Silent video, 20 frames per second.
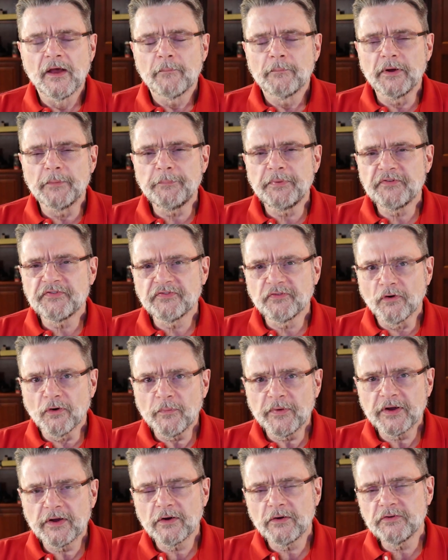But
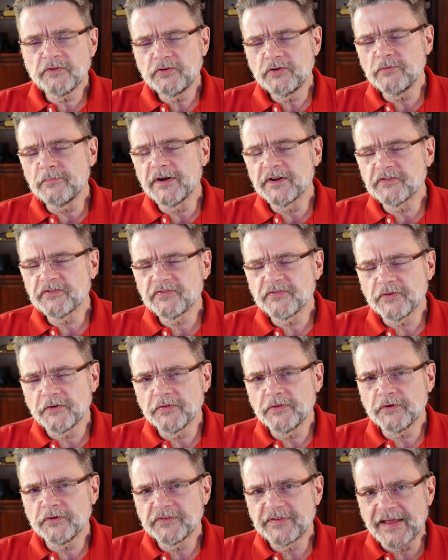before we go too much
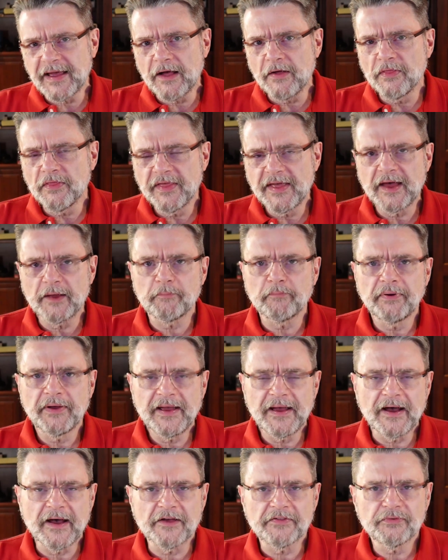further down that
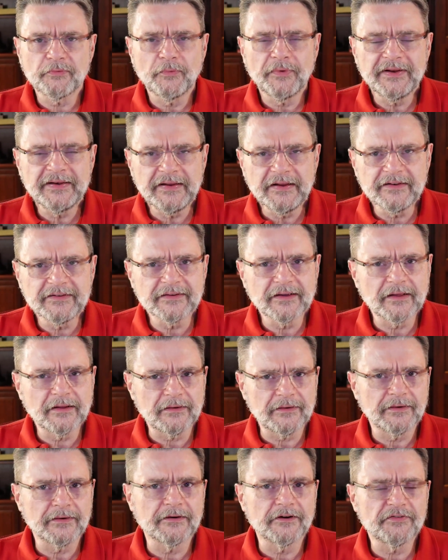path, we need to
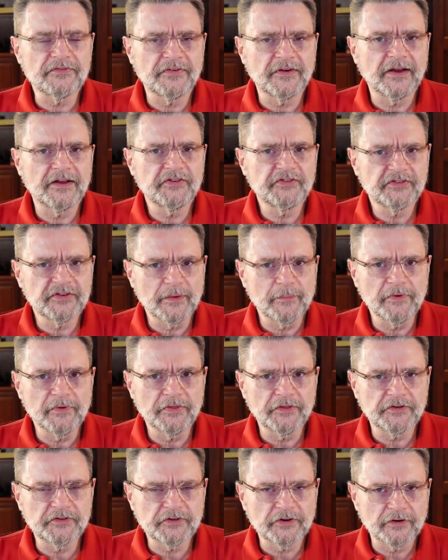clarify some
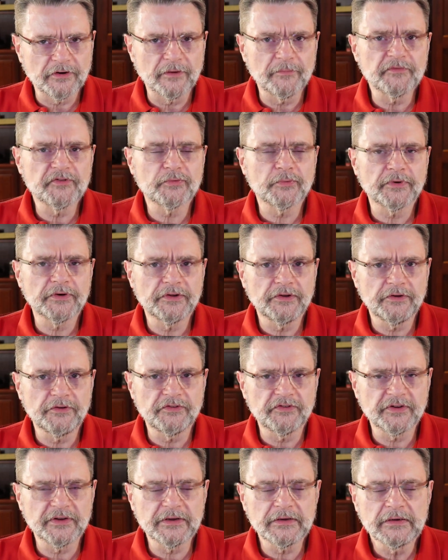of the terms we're
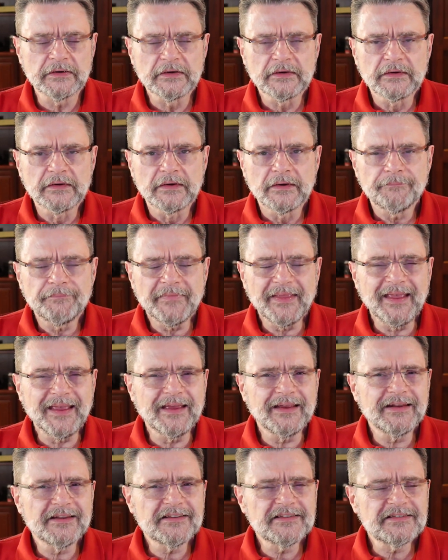using
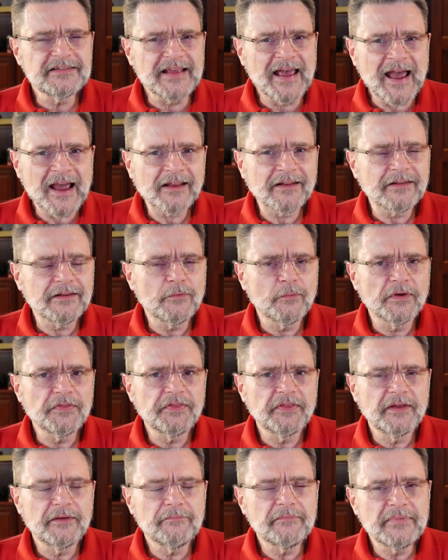and exactly
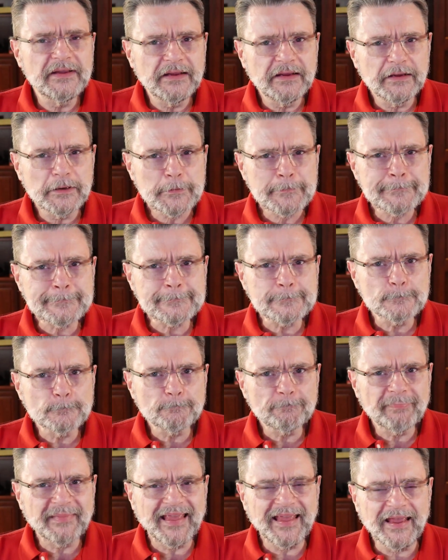what they mean
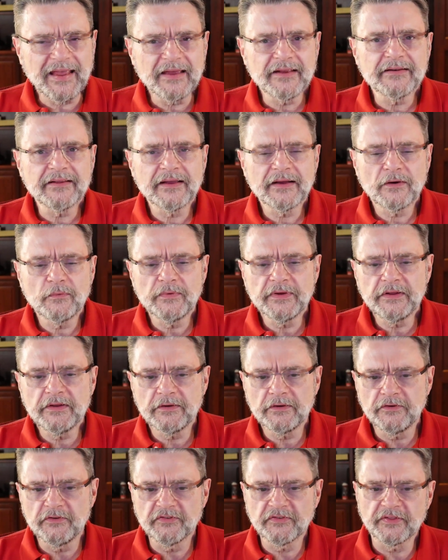and how we
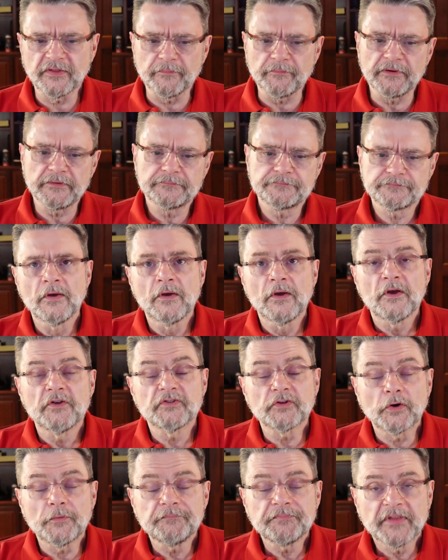use them.
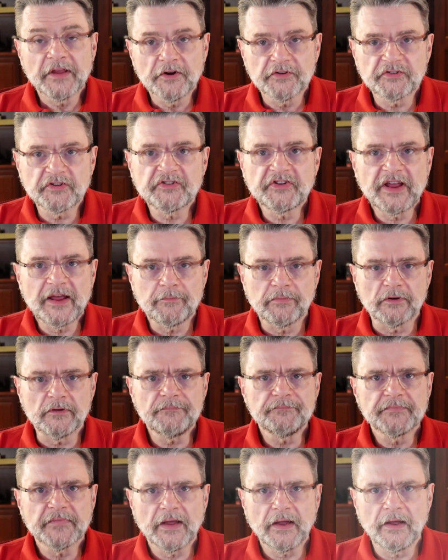So here's a
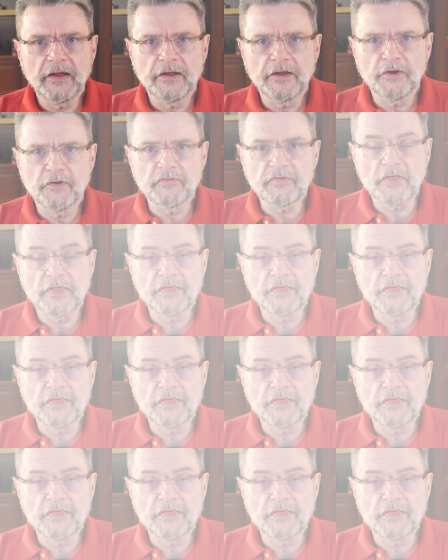table of